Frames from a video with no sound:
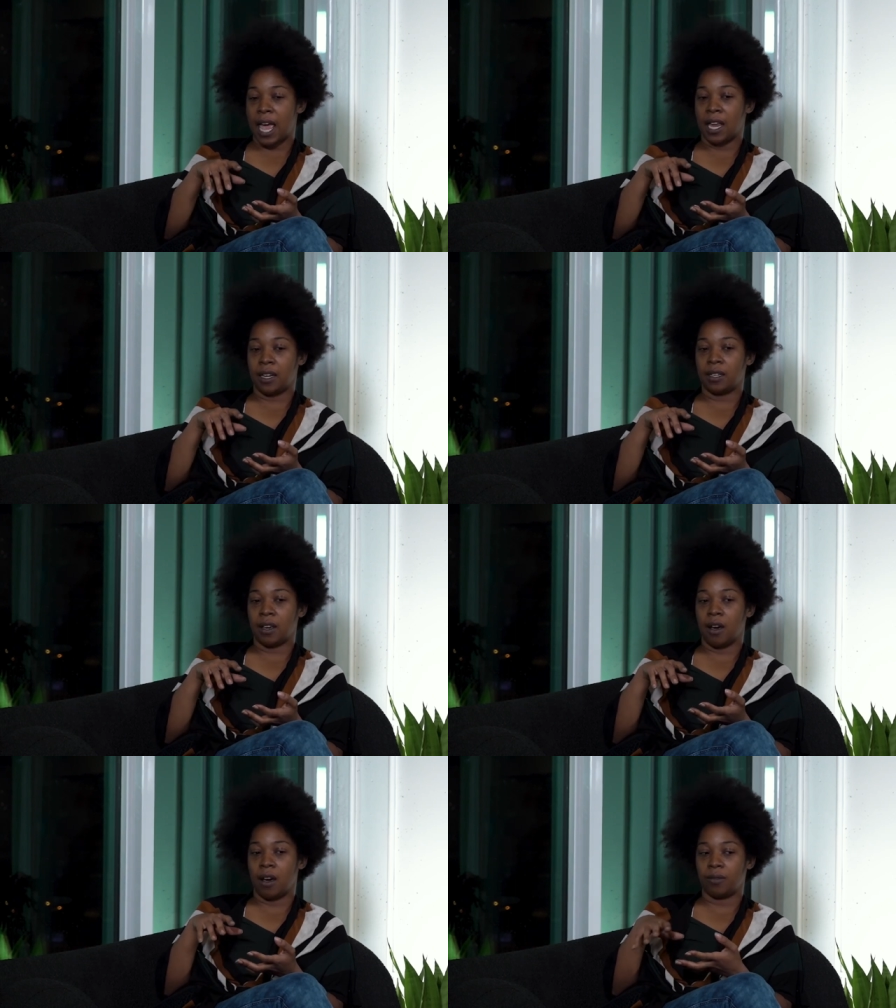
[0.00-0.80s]
And
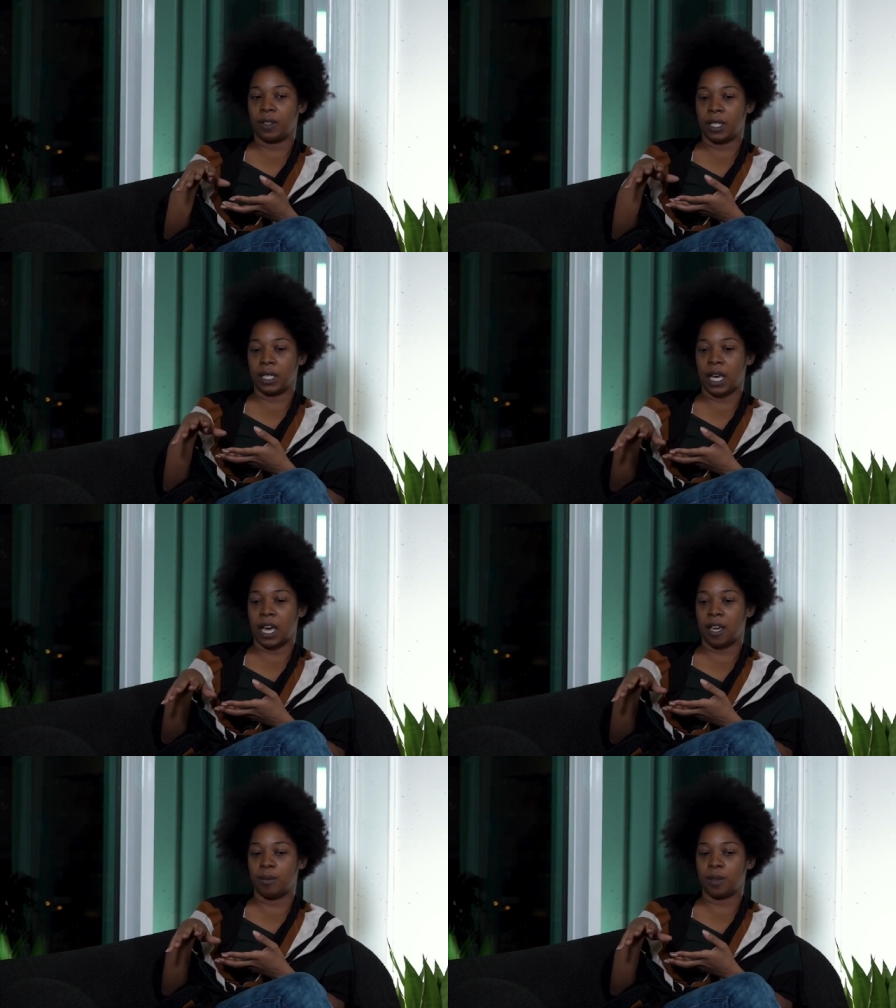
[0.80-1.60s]

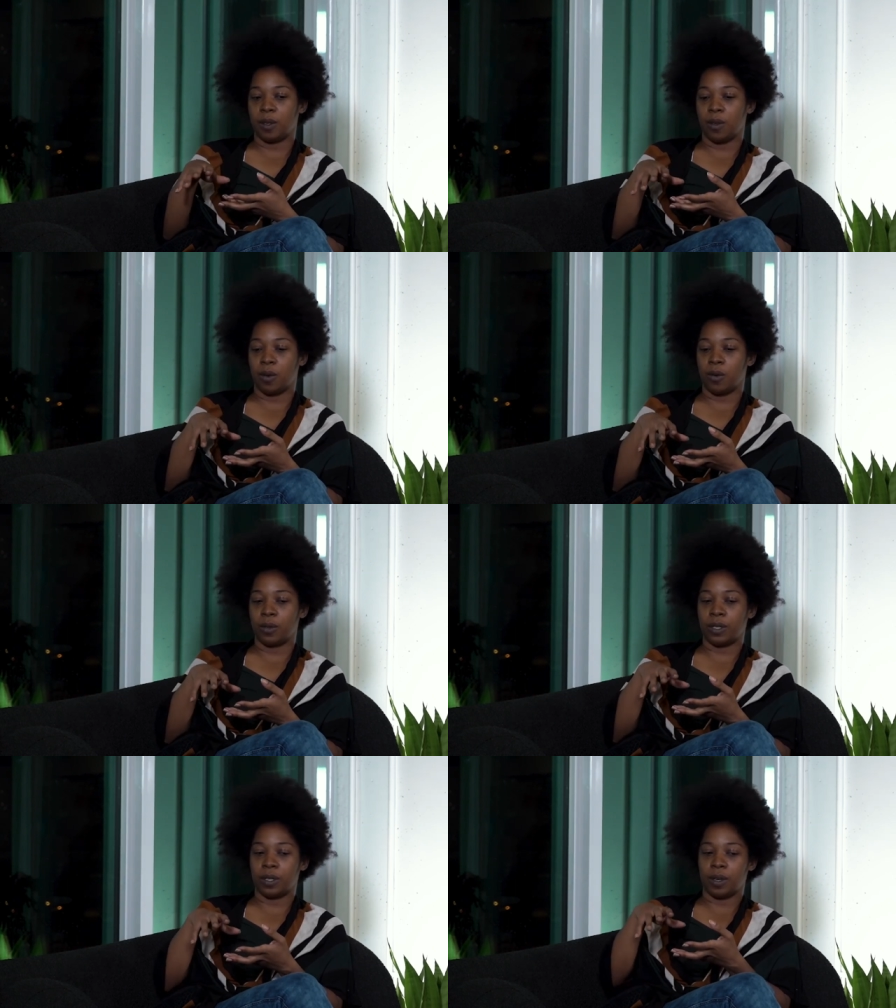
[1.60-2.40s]
oftentimes
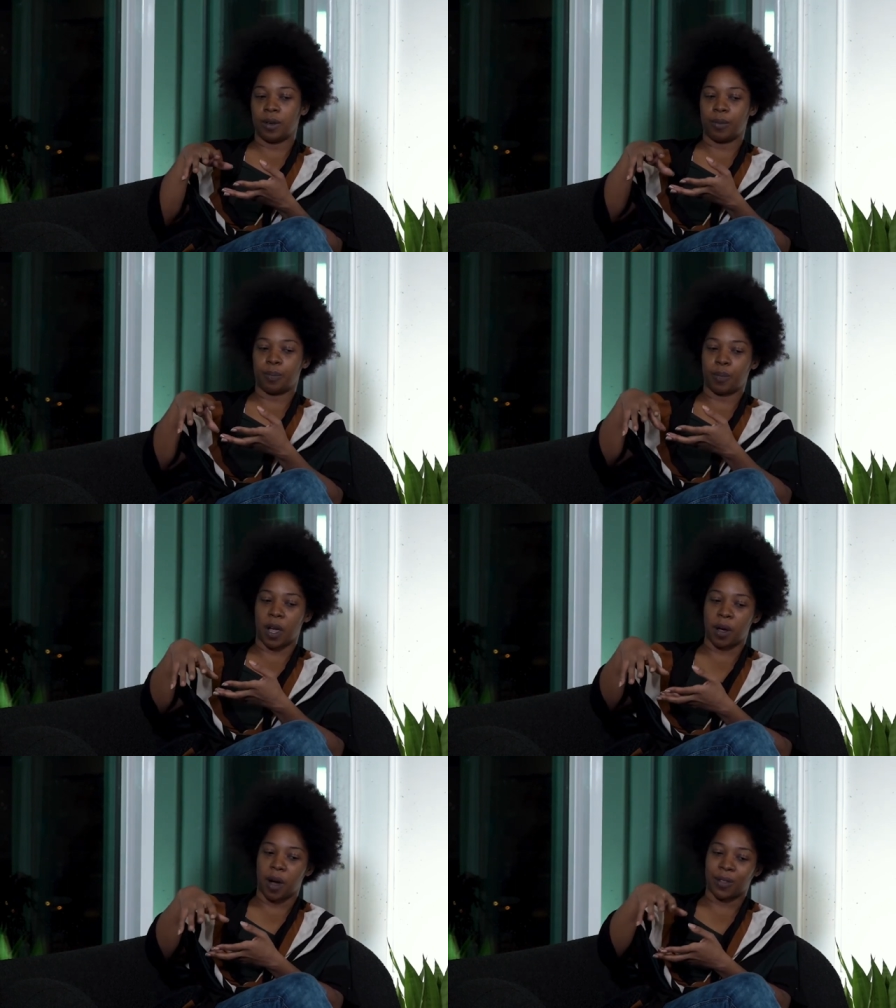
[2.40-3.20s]
those
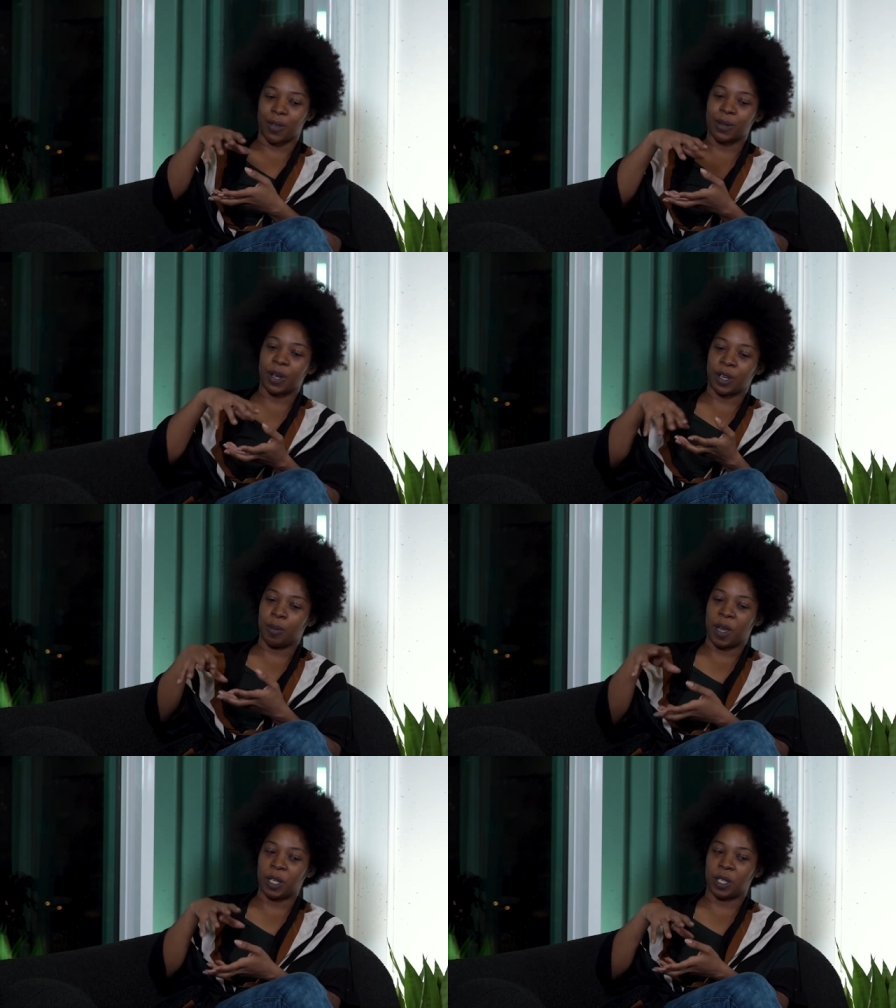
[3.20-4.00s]
those
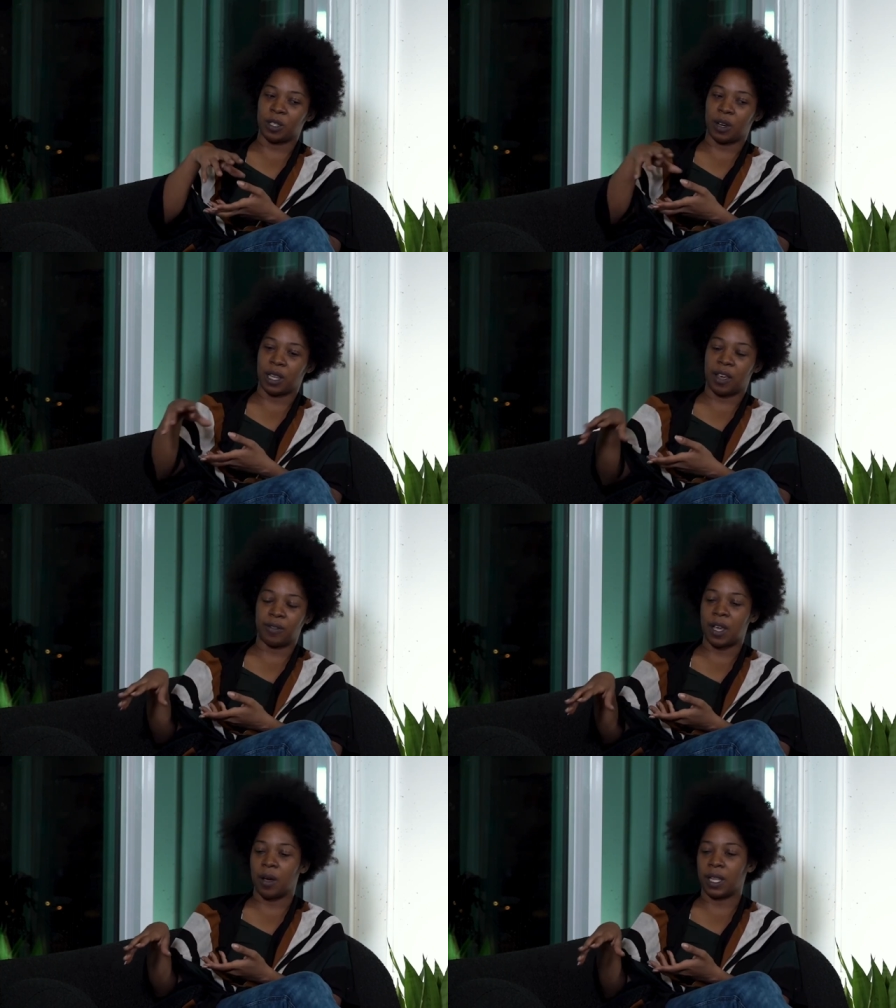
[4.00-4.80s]
occupations are
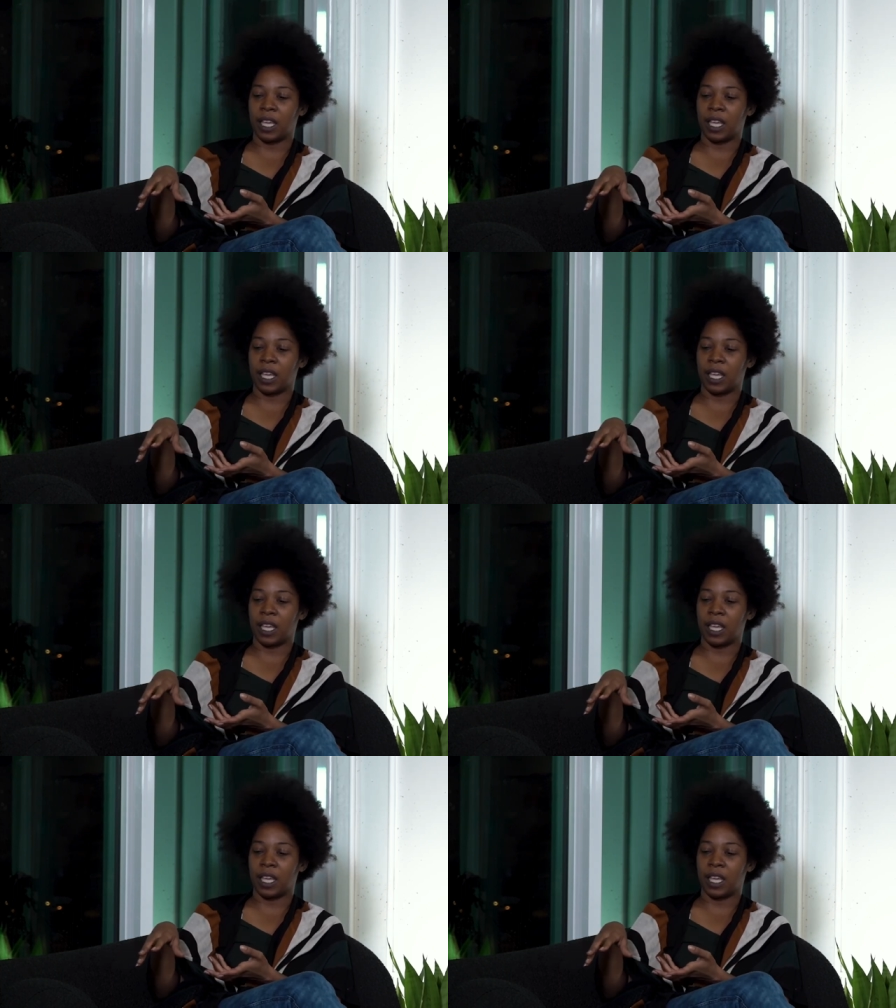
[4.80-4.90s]
left out.